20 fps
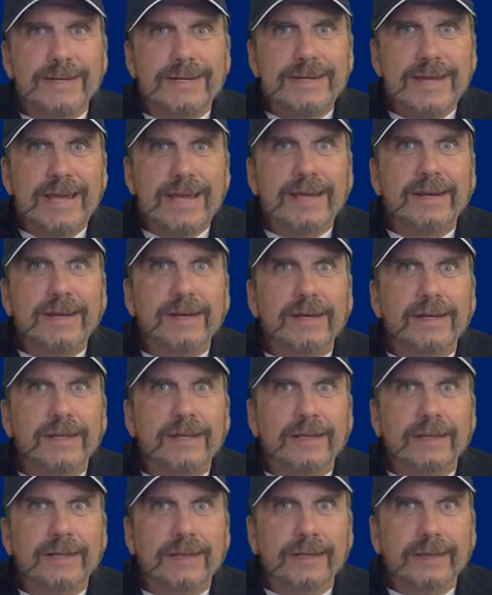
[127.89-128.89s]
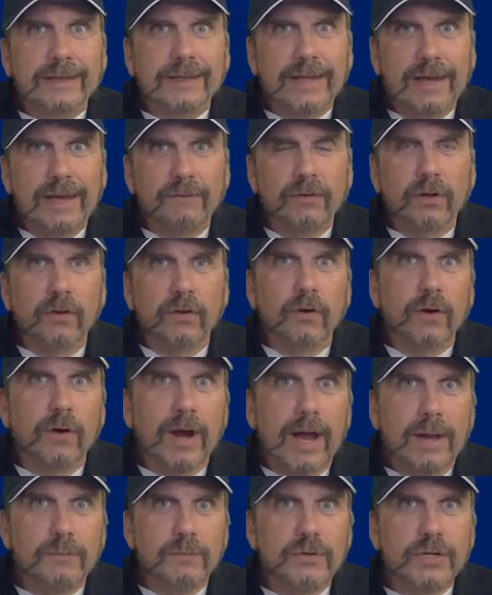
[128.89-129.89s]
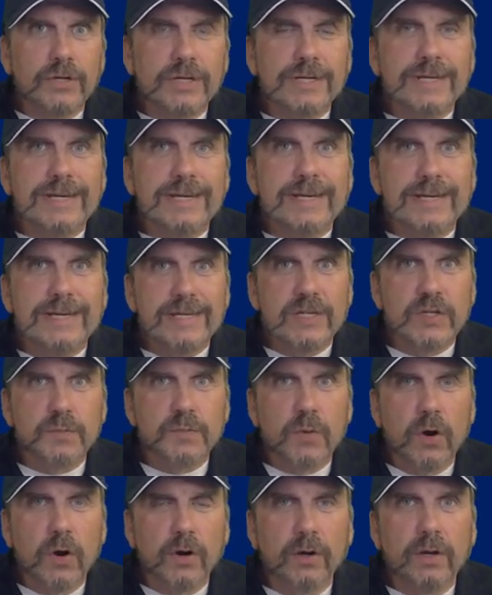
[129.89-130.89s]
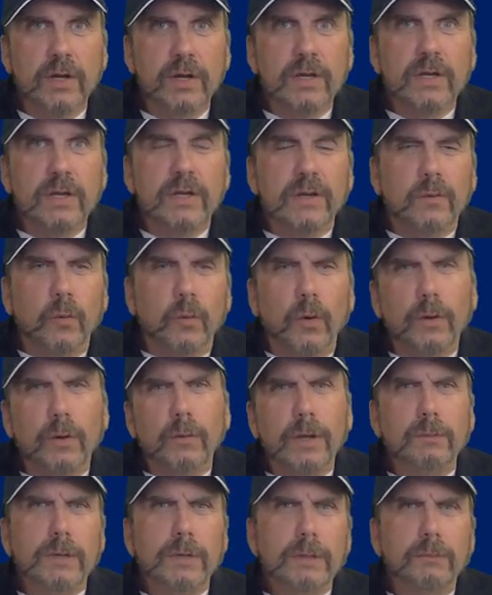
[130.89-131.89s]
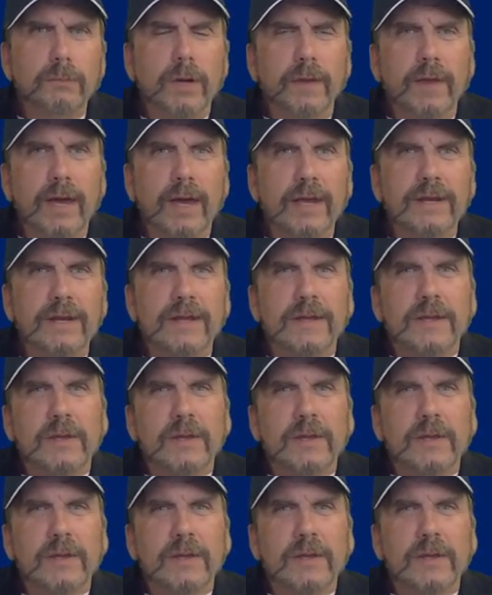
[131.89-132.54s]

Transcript: data level or object in Spark. What do I mean by that?